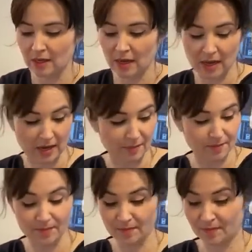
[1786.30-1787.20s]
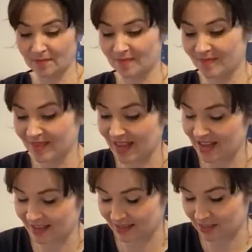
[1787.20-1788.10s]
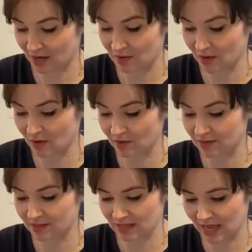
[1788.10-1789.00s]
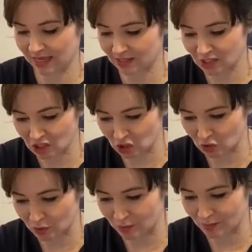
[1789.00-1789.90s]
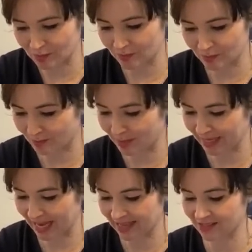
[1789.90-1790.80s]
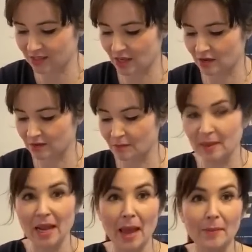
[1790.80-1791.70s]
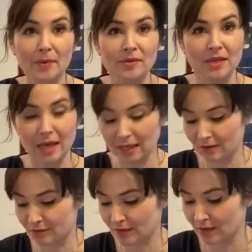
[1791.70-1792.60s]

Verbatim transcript: Um, yeah, the sew-alongs and Zoom big hand sews have been able to kind of